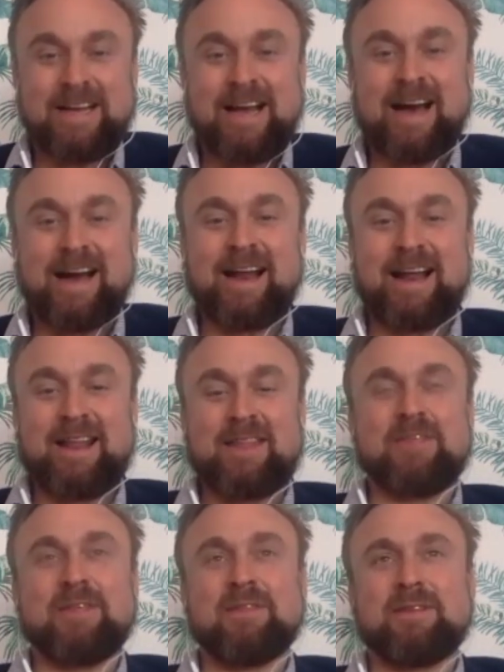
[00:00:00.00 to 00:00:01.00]
And I
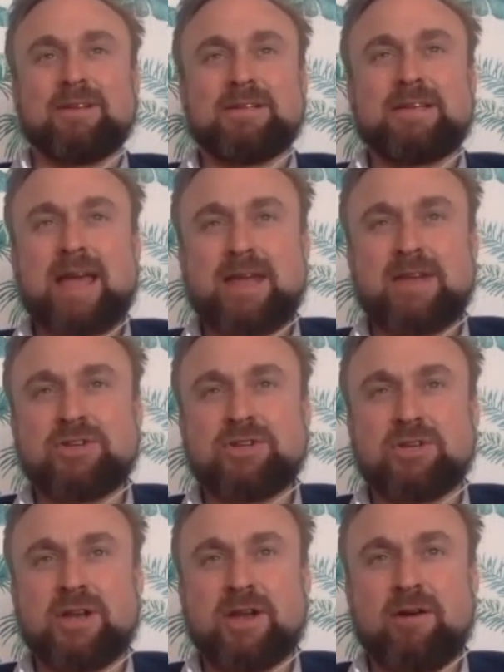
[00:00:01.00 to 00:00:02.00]
think the
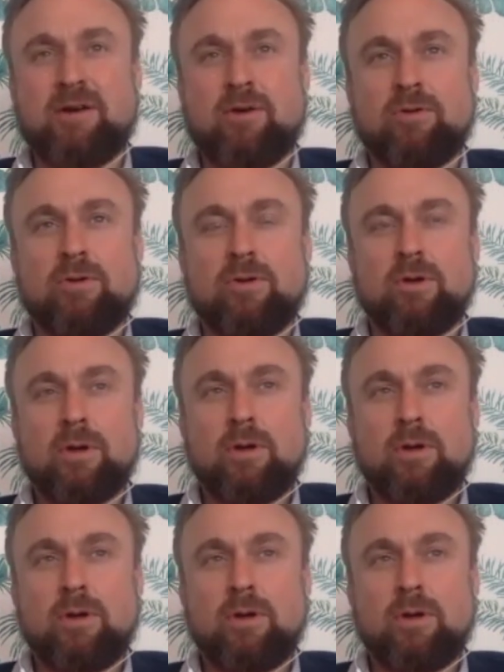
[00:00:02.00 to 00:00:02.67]
tension in our own